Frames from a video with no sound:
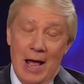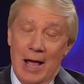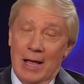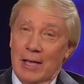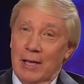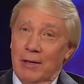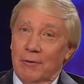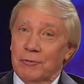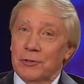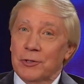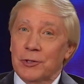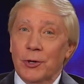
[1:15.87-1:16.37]

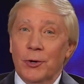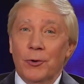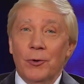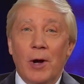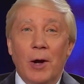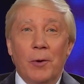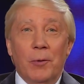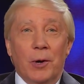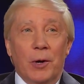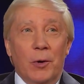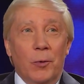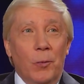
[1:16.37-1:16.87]
If so, I
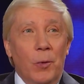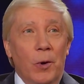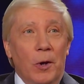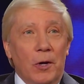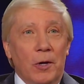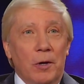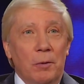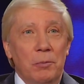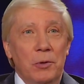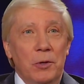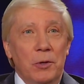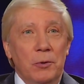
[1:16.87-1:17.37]
want to
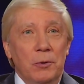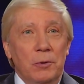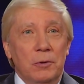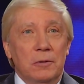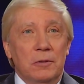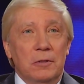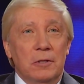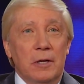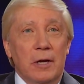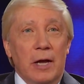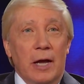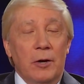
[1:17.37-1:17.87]
welcome you and
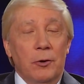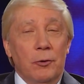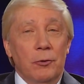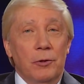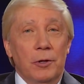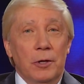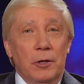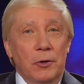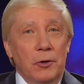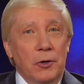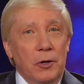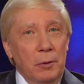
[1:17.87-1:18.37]
say I don't
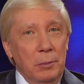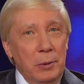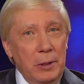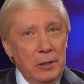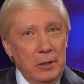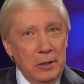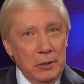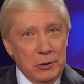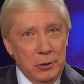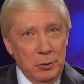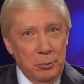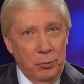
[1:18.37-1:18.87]
think you're going to be
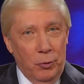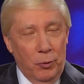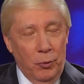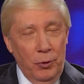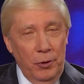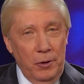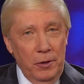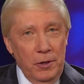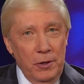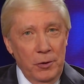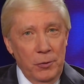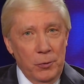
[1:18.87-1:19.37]

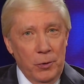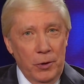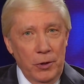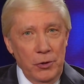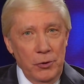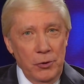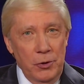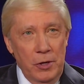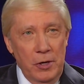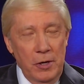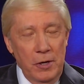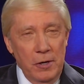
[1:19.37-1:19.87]
disappointed in what
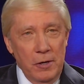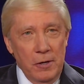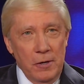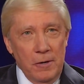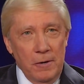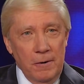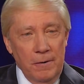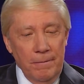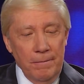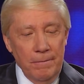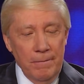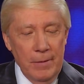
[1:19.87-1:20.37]
you hear.
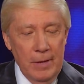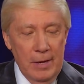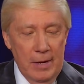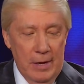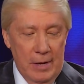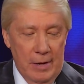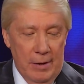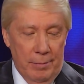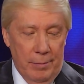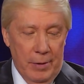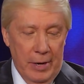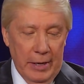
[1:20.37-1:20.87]

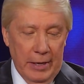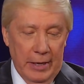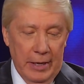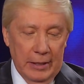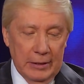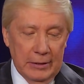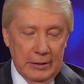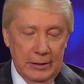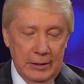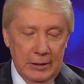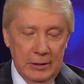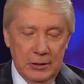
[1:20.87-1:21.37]
My
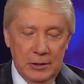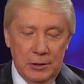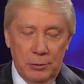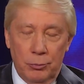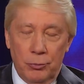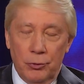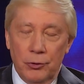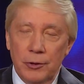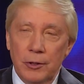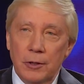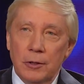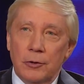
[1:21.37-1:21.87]
guest is the
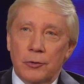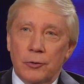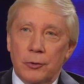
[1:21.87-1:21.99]
brilliant